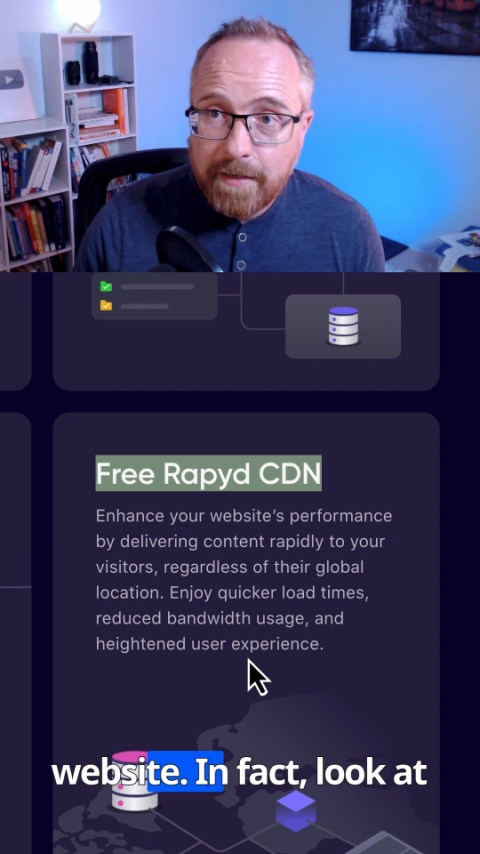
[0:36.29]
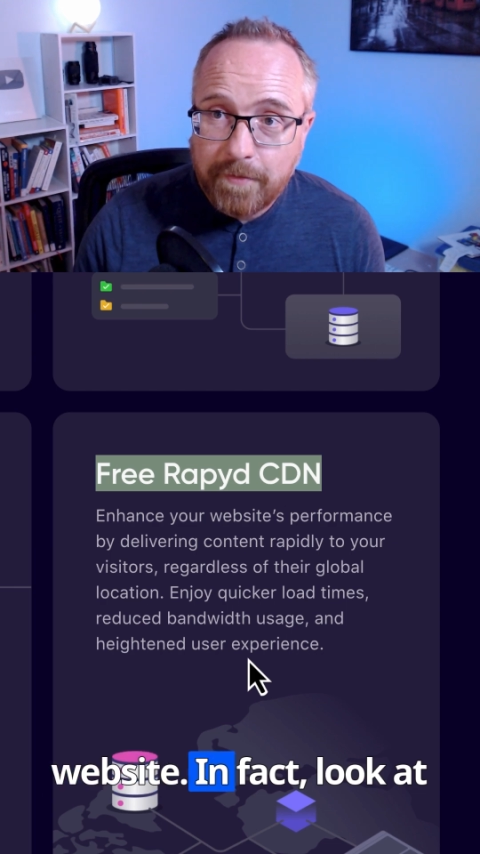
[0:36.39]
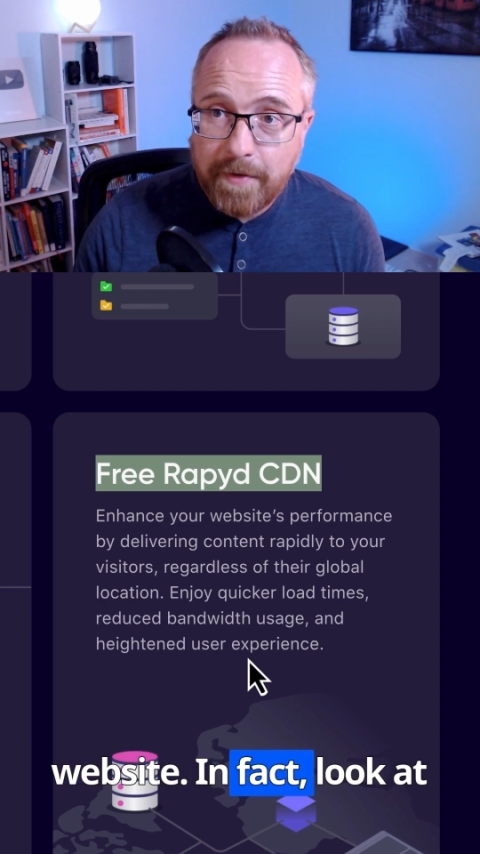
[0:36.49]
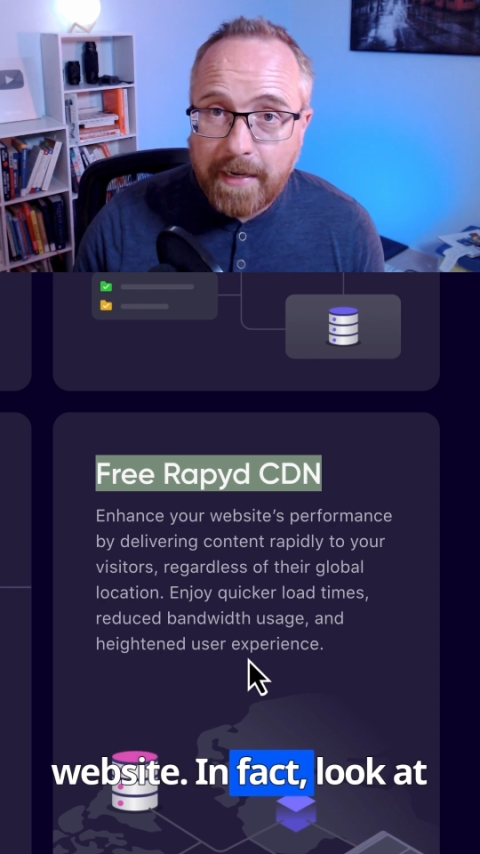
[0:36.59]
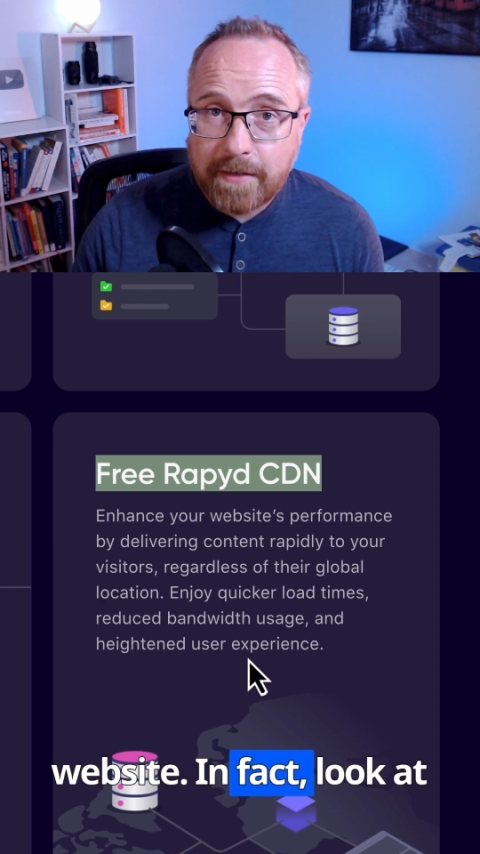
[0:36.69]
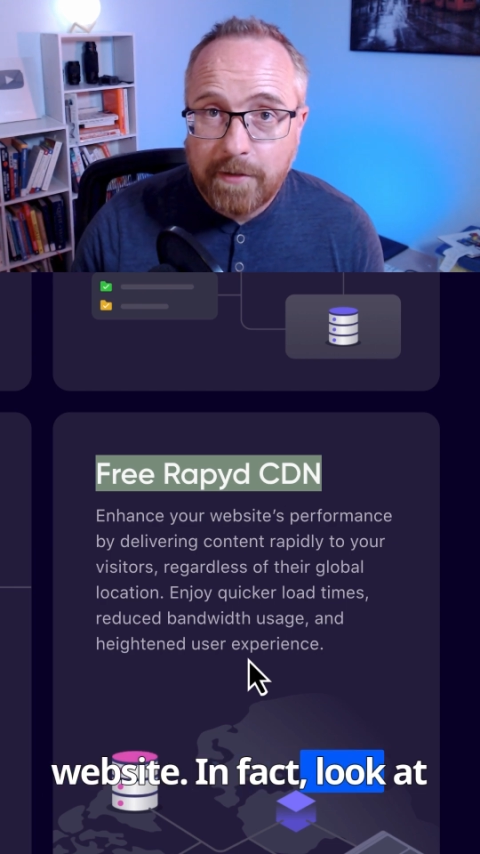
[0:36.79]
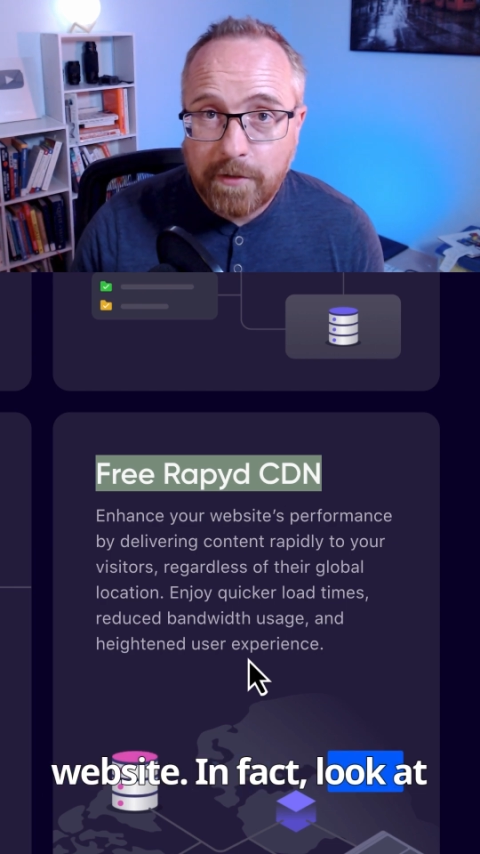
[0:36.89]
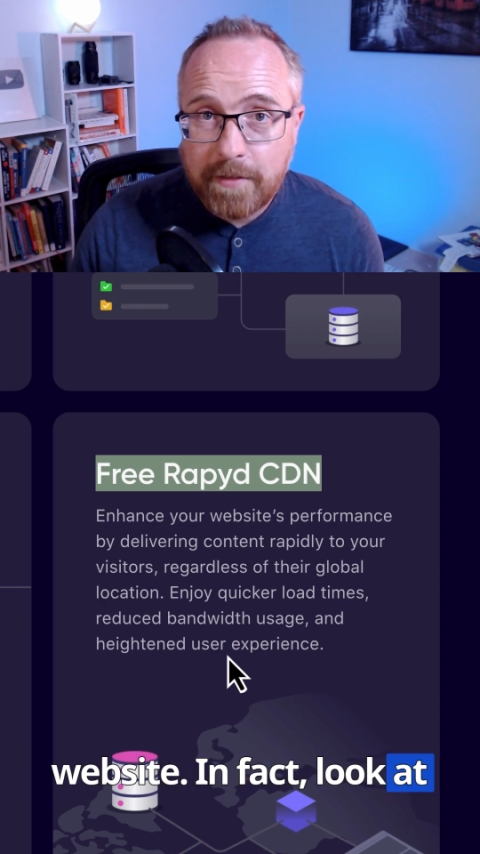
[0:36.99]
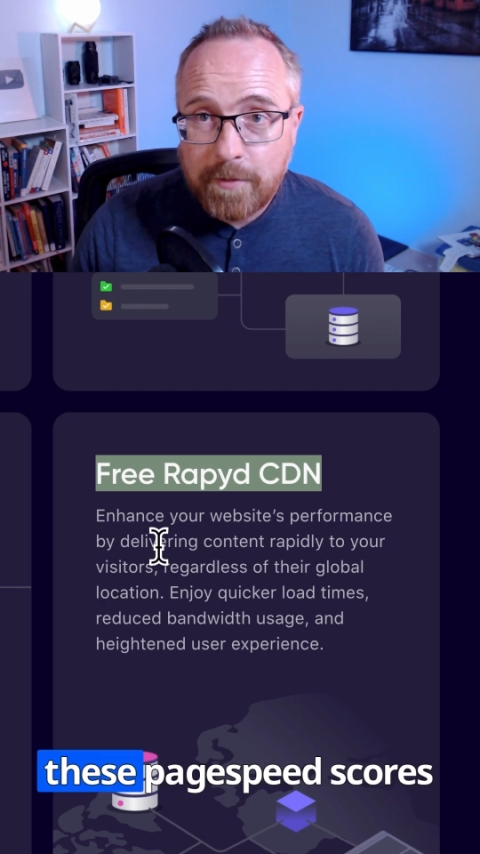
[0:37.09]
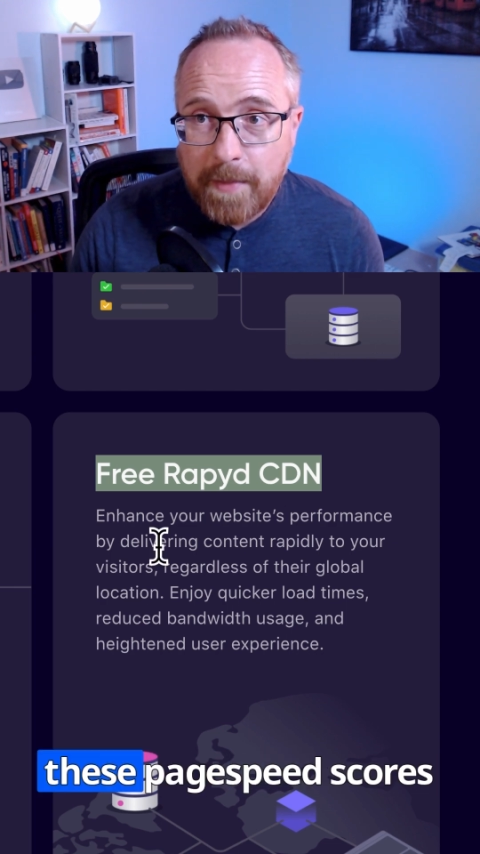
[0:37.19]
In fact,
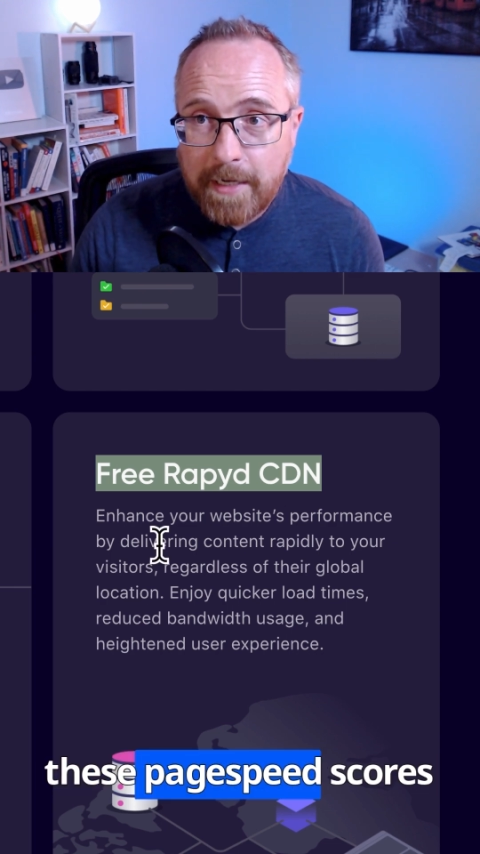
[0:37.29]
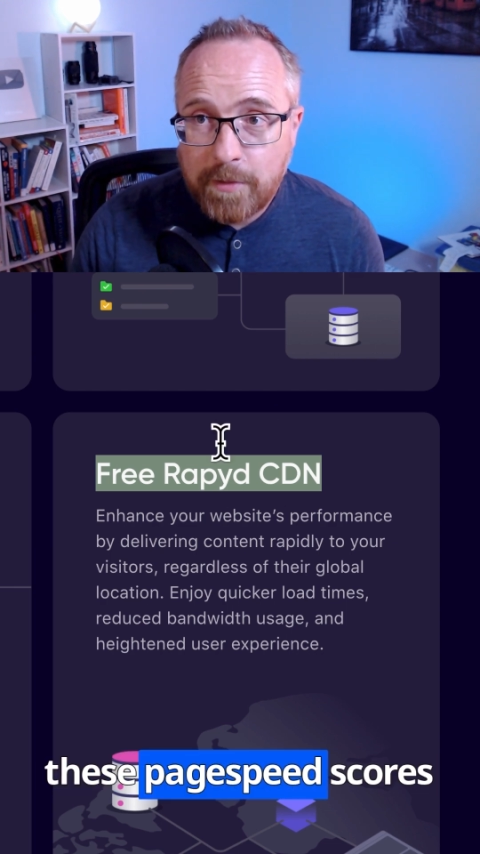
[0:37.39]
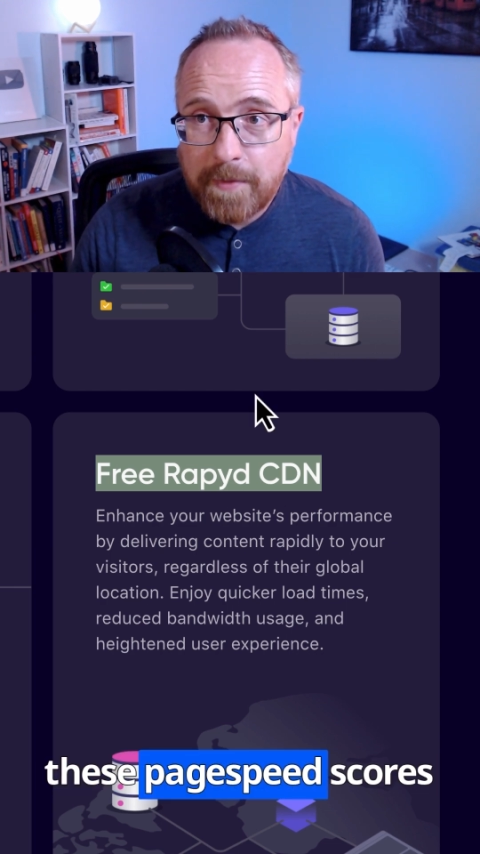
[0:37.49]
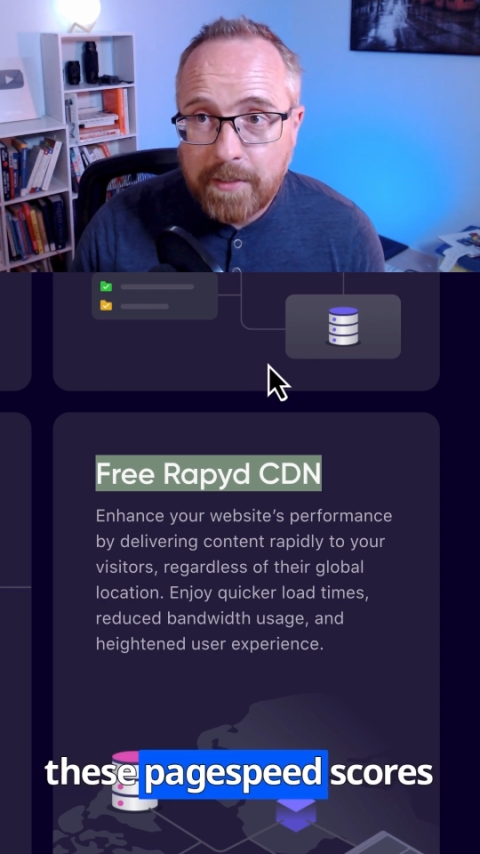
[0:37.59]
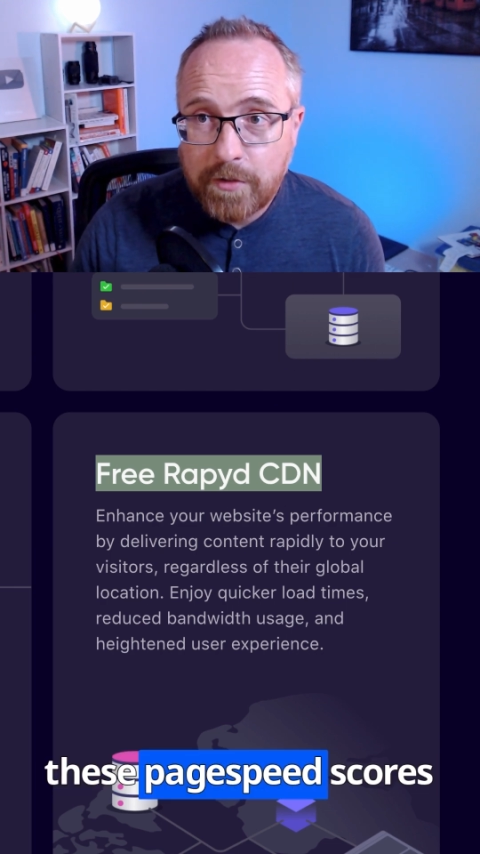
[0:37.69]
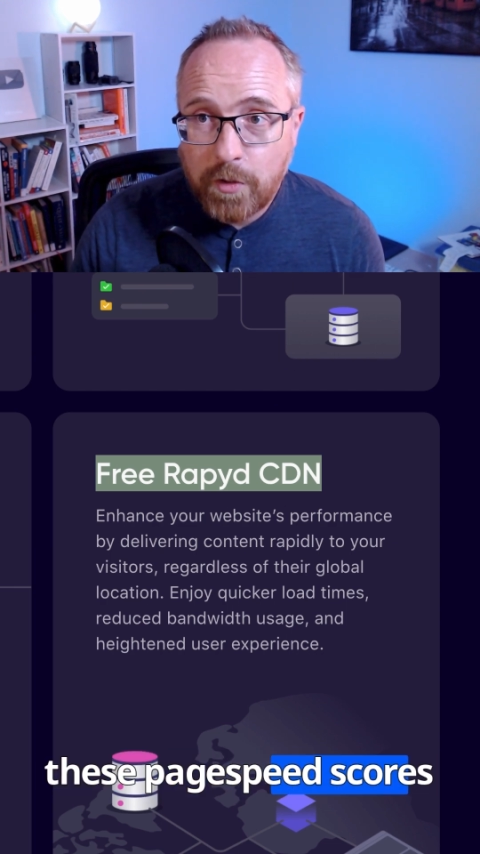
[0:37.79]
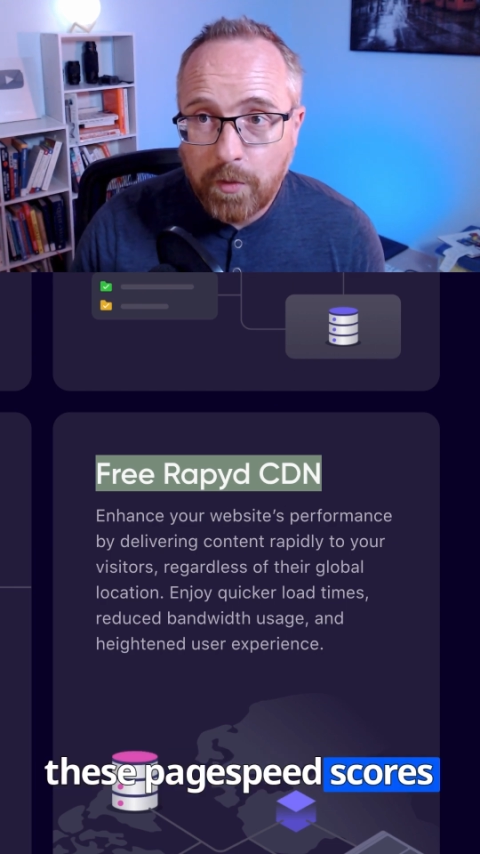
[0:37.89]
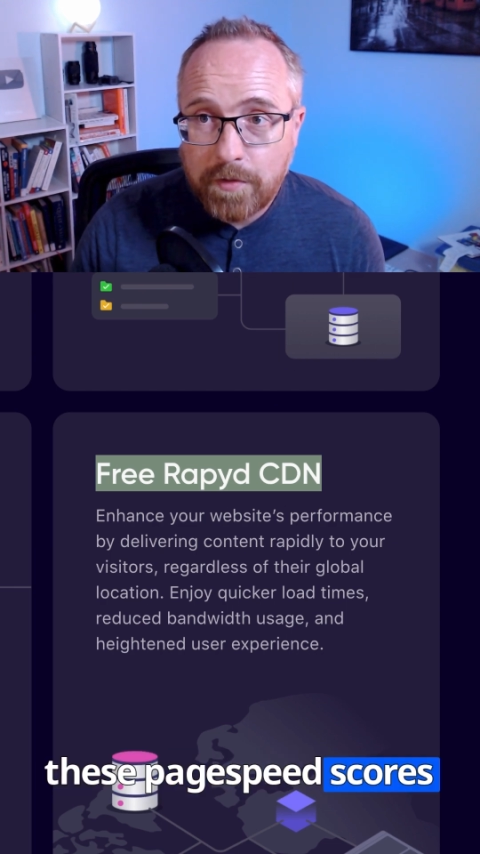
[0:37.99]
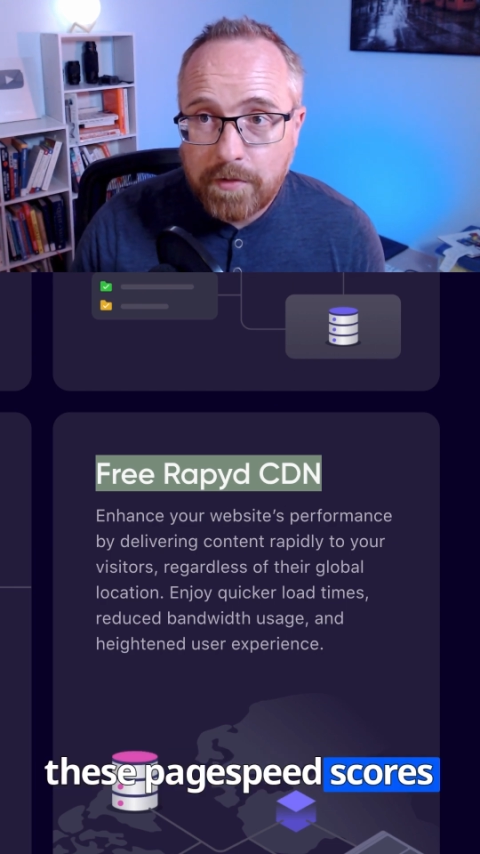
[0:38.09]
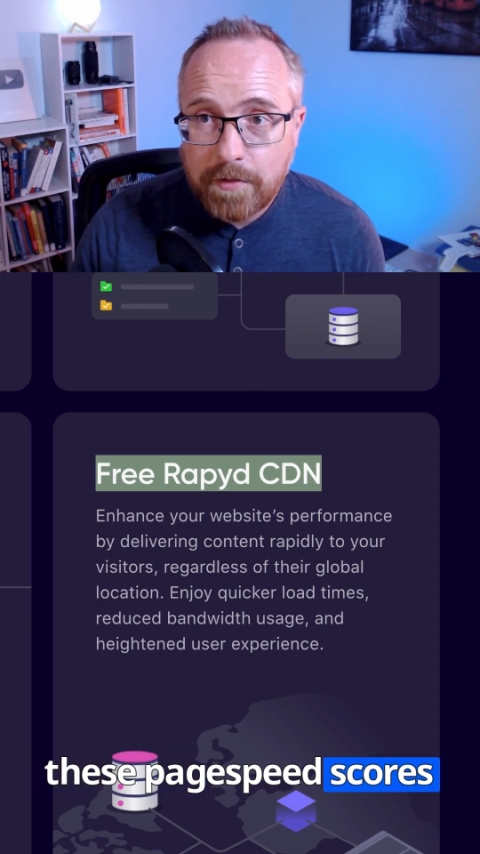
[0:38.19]
look at these page speed scores.